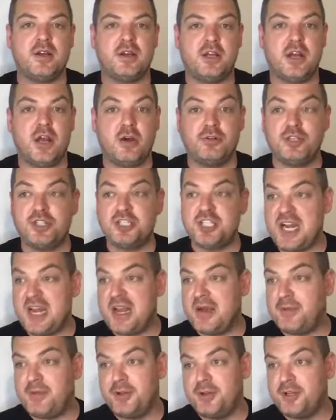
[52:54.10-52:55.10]
go and
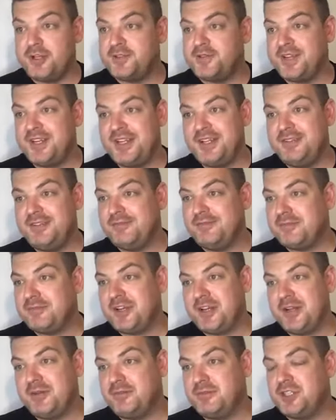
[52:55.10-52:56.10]
share BirchFEED,
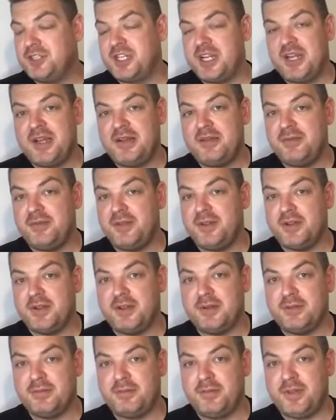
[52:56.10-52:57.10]
you know, share
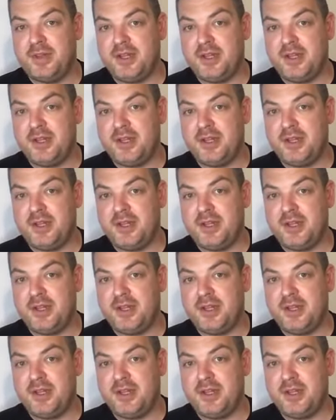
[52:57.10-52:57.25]
the